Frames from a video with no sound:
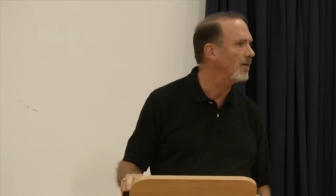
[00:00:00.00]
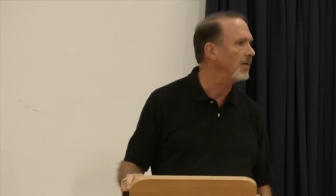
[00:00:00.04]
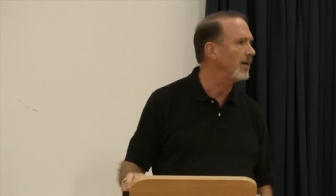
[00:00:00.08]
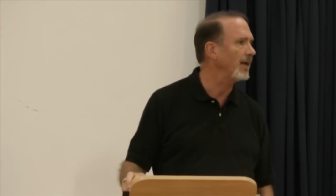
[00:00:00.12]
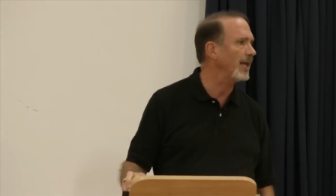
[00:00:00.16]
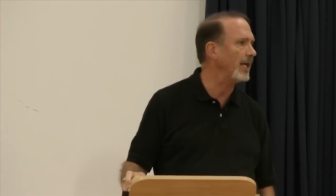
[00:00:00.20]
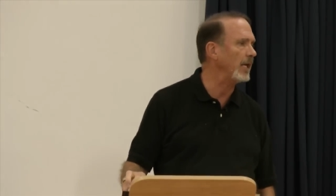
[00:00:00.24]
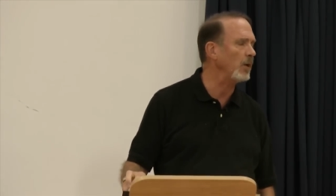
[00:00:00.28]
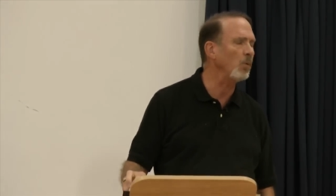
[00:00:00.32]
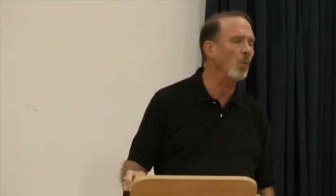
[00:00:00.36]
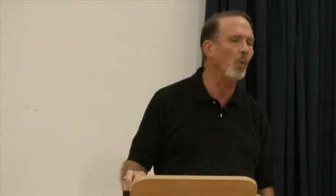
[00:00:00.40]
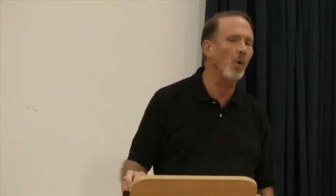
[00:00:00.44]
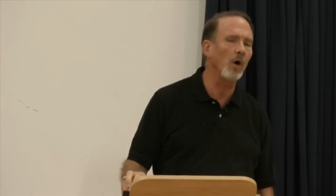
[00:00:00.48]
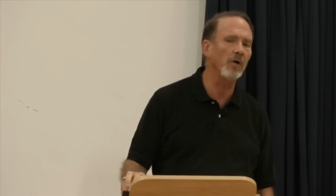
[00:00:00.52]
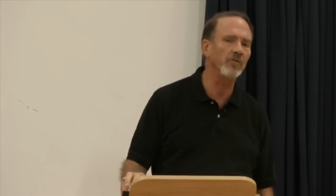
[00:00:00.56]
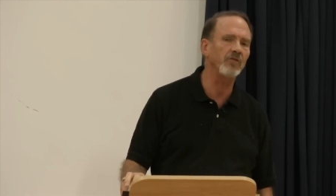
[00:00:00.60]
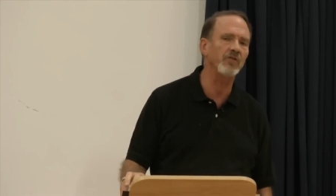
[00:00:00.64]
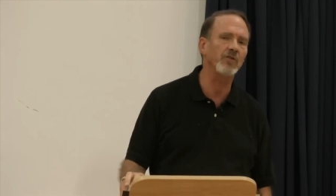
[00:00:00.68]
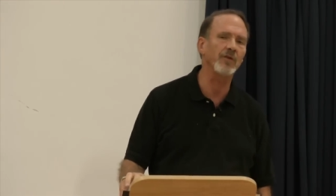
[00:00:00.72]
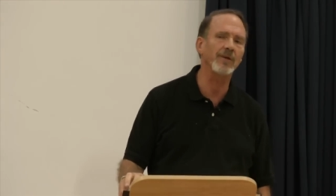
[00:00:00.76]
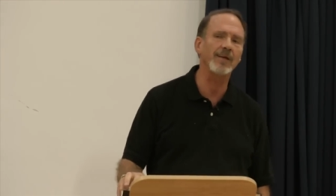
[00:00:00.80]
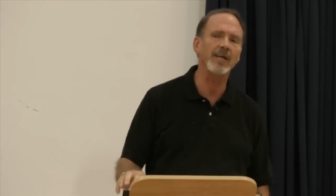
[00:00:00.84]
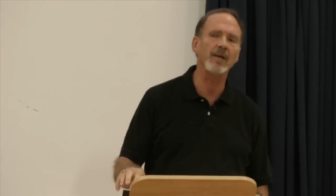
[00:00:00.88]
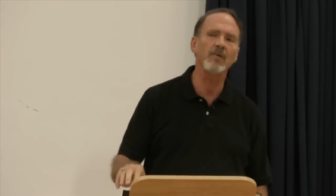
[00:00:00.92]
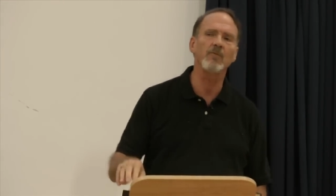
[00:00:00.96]
He wants
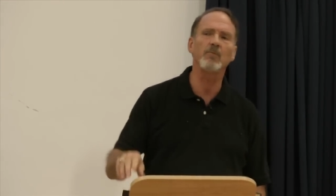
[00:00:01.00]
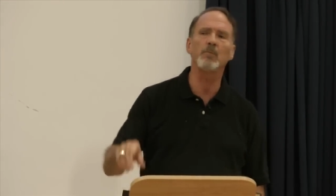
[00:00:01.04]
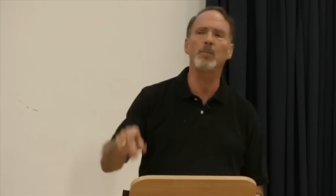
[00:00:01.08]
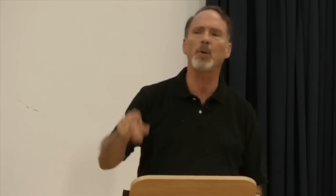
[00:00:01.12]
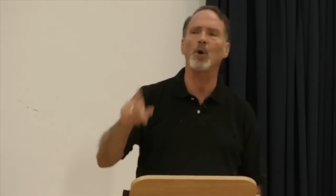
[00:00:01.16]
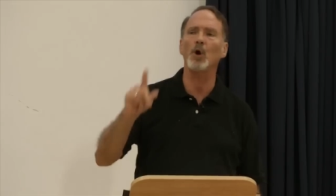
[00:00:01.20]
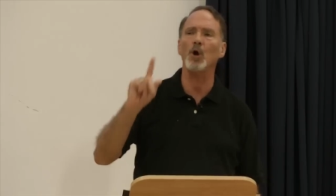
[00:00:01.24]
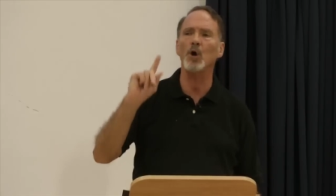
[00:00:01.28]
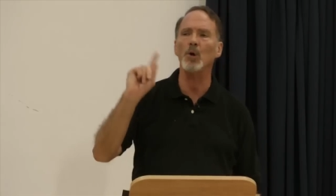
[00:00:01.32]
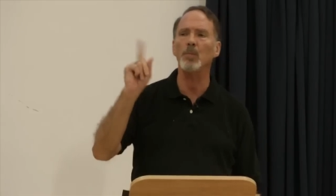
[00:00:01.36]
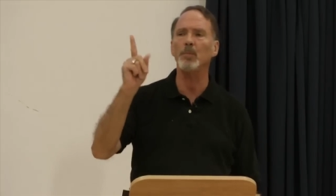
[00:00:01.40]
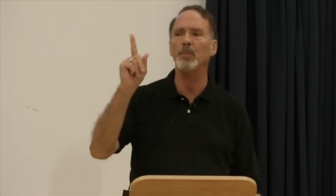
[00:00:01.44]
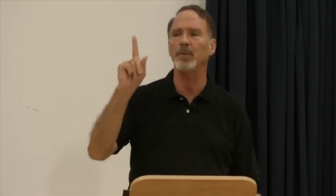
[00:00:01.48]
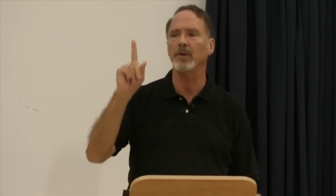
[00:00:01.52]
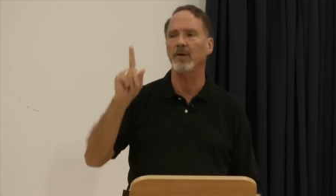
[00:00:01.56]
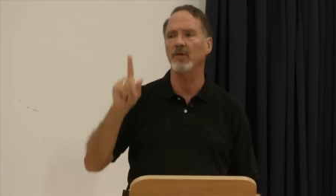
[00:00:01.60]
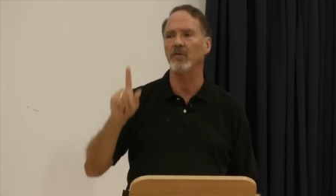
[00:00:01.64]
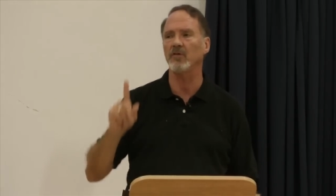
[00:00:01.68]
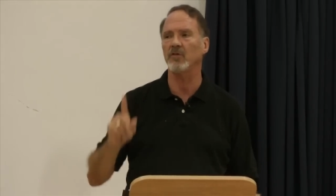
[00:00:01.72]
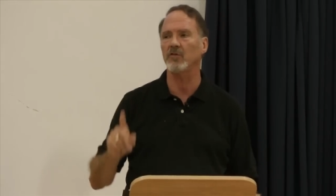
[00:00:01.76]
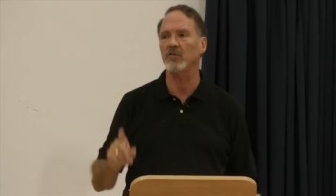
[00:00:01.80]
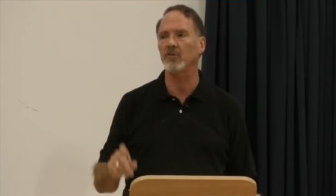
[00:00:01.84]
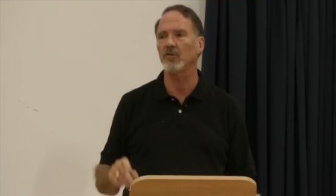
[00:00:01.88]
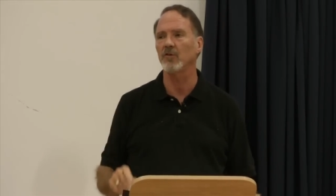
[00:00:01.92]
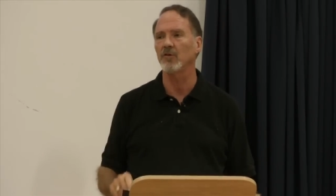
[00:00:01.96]
to give
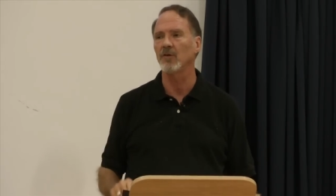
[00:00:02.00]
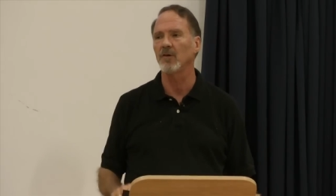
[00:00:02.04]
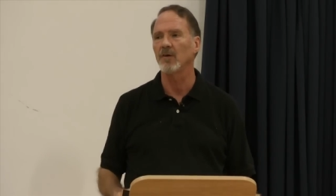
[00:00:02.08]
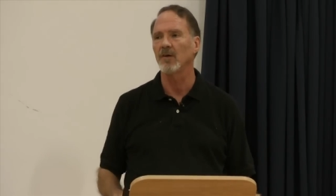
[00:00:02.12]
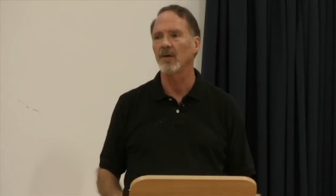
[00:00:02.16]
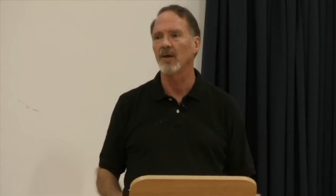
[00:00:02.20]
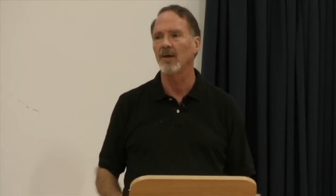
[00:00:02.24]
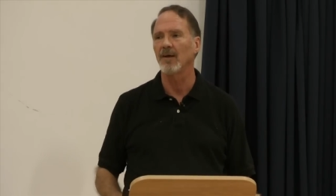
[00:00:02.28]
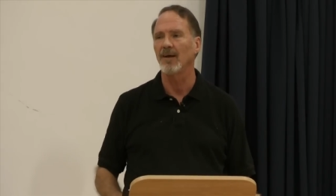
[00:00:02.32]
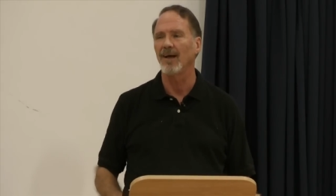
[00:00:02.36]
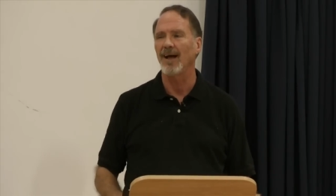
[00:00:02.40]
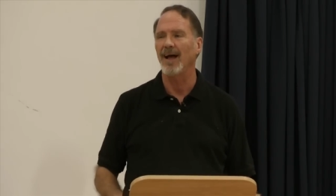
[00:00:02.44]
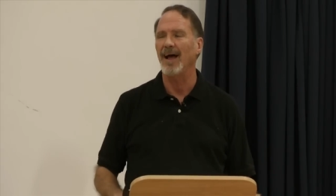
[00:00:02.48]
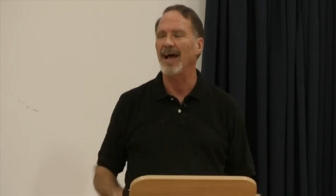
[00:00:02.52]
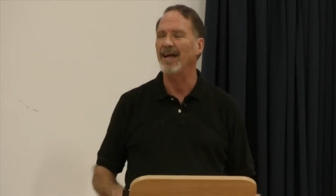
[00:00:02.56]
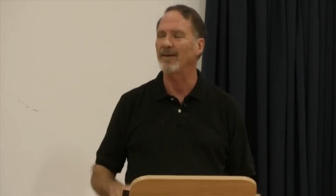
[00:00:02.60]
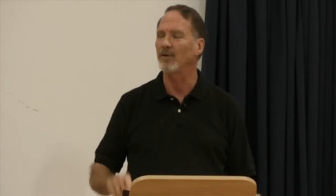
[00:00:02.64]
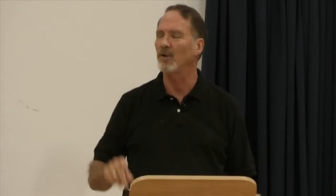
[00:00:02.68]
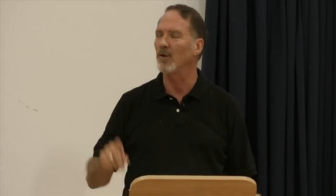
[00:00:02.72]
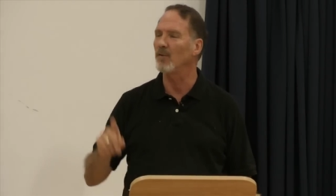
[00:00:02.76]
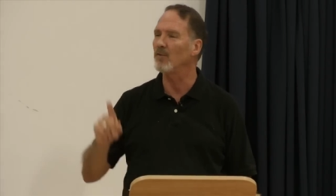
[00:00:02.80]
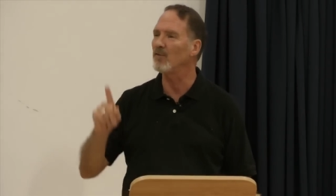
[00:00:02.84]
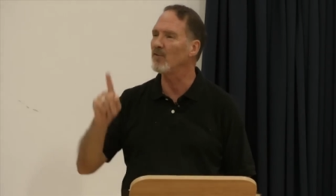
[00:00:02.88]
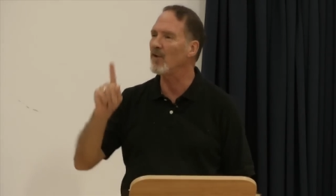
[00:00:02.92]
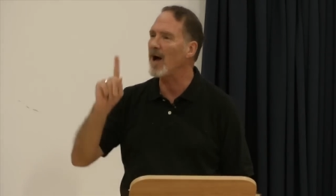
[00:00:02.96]
purpose, a
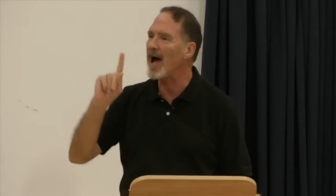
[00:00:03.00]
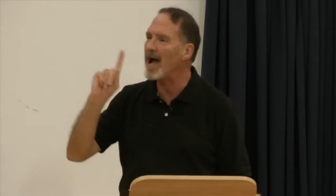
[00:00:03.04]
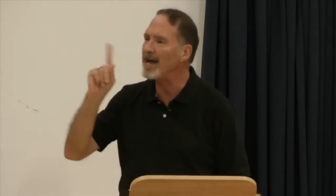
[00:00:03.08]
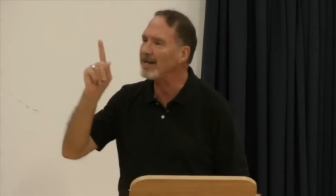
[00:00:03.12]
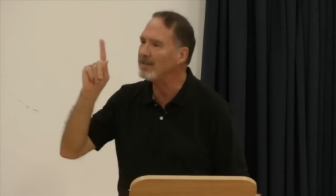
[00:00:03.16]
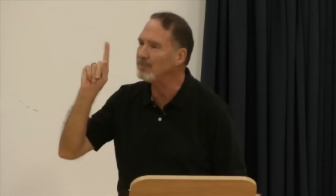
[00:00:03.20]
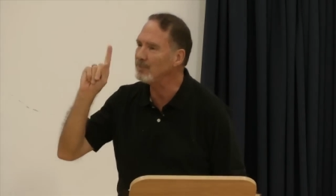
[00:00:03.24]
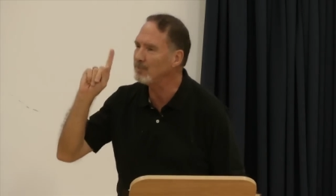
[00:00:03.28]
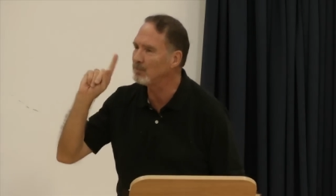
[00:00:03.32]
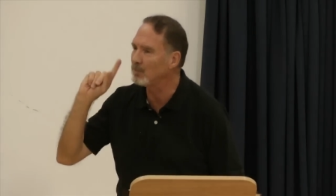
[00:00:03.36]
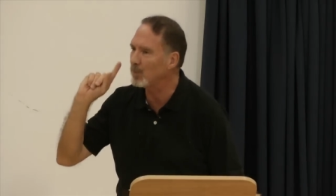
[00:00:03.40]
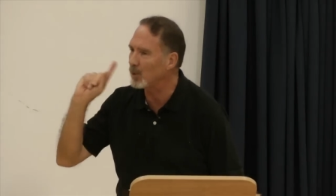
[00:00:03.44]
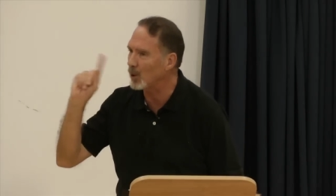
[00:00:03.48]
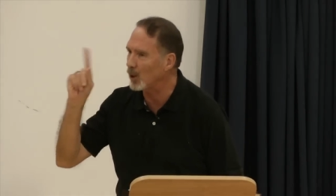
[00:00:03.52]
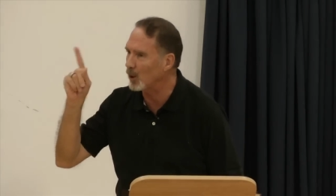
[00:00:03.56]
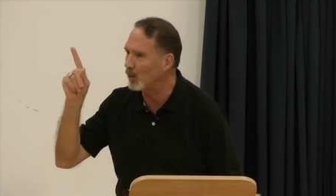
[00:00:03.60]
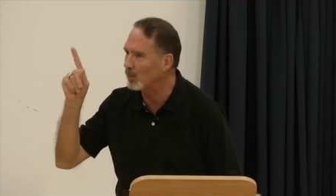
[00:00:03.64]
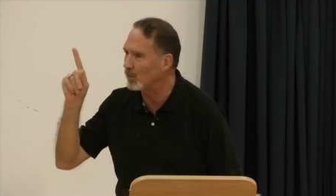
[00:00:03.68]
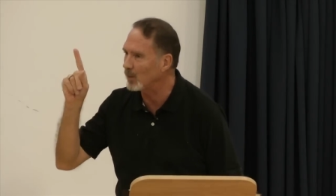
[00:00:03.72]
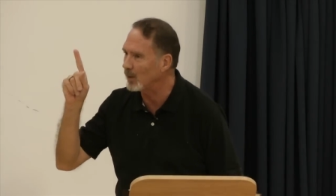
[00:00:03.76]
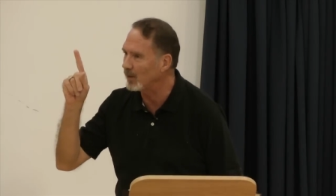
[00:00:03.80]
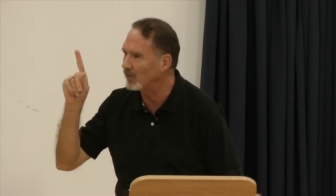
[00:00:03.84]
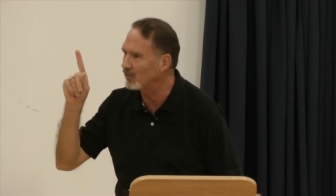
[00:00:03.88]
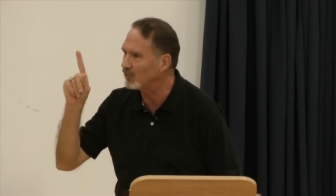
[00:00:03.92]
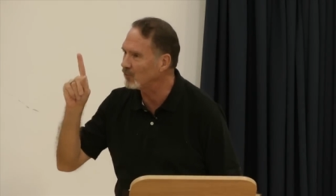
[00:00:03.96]
divine
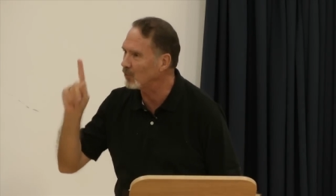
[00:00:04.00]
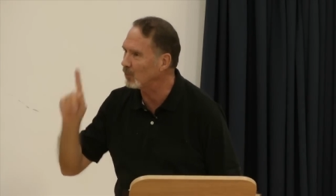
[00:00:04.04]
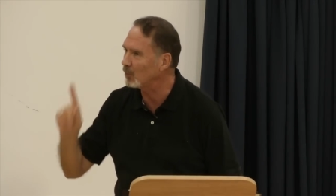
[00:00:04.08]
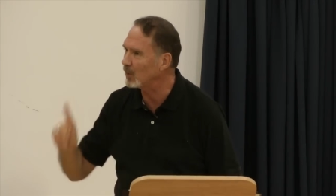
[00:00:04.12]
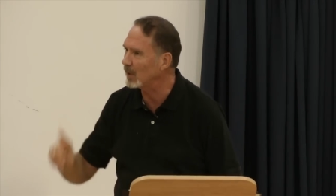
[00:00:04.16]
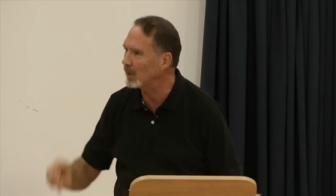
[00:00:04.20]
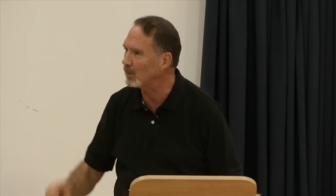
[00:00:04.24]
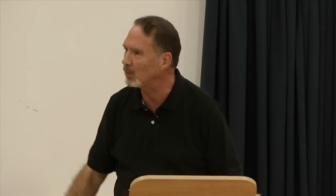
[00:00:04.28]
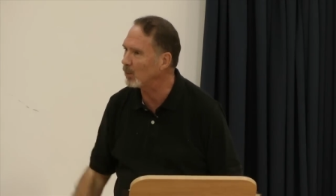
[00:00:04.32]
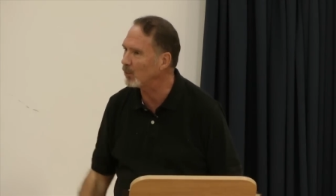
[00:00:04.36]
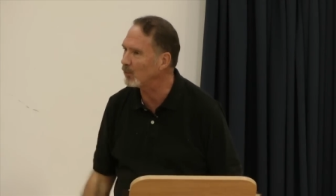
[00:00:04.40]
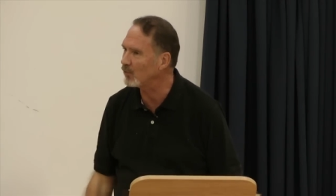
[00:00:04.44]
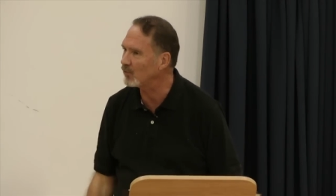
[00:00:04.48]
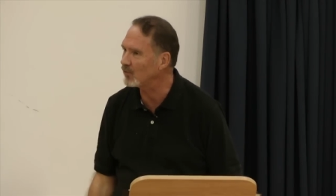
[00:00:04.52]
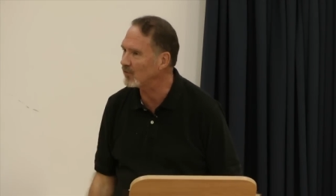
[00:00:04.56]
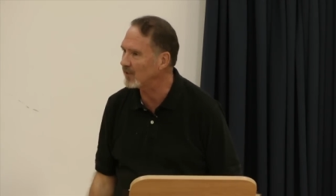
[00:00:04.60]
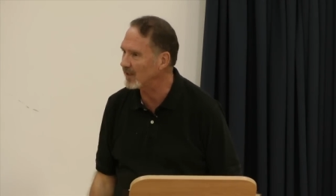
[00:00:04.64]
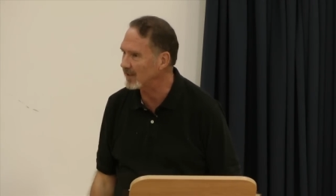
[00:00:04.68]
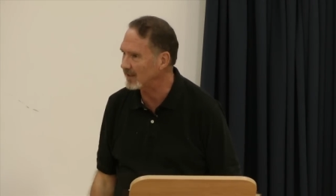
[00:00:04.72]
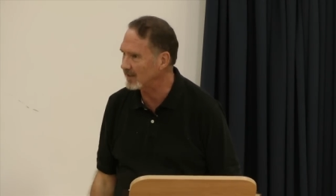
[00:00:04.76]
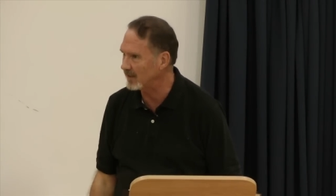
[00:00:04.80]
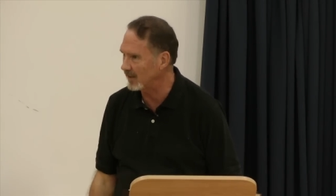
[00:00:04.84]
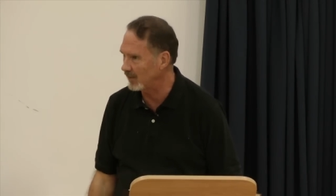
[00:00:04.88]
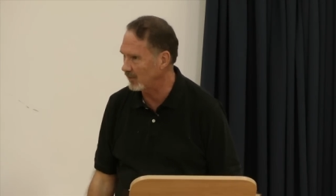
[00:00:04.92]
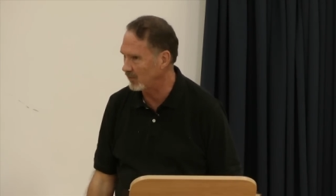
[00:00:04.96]
purpose, to people's
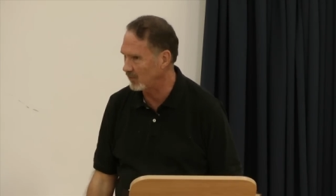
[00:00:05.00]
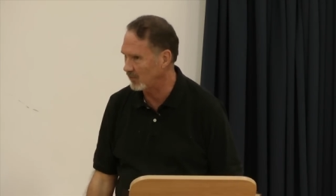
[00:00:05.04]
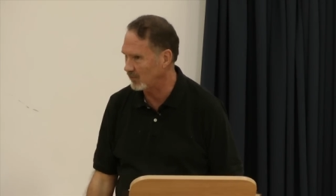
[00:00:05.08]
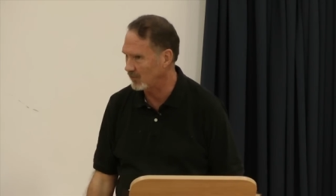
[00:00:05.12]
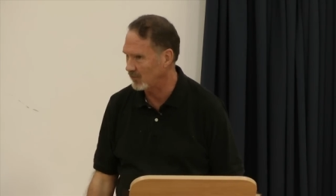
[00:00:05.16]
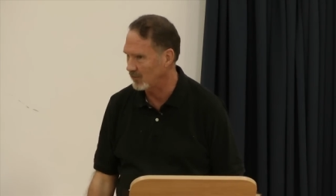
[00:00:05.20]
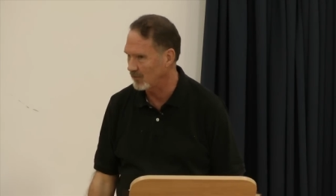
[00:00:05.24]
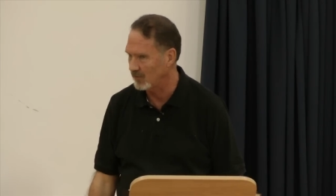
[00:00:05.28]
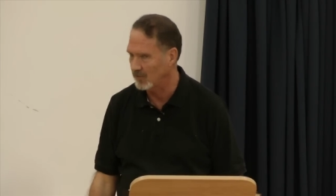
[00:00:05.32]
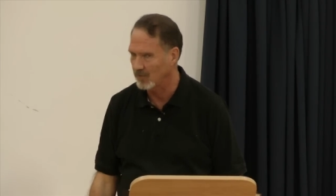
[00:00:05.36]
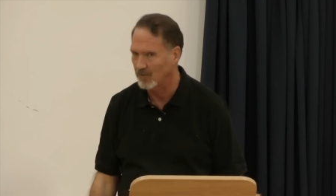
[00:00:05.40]
sickness.